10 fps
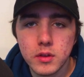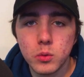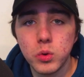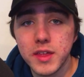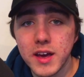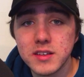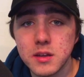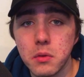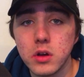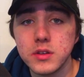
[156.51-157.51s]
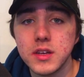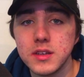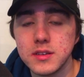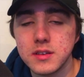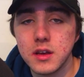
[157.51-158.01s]
With Aston Martin,
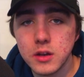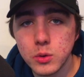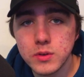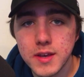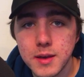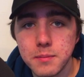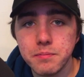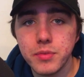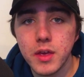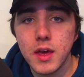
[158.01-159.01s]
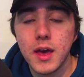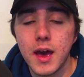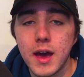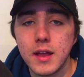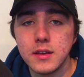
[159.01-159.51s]
it's a new team,
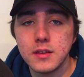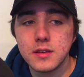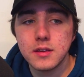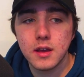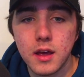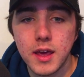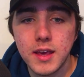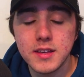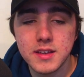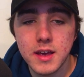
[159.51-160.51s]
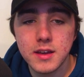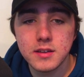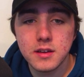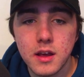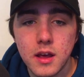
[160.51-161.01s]
and he said
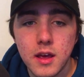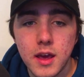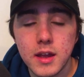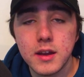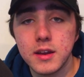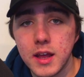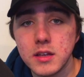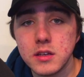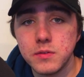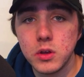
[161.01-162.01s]
in an interview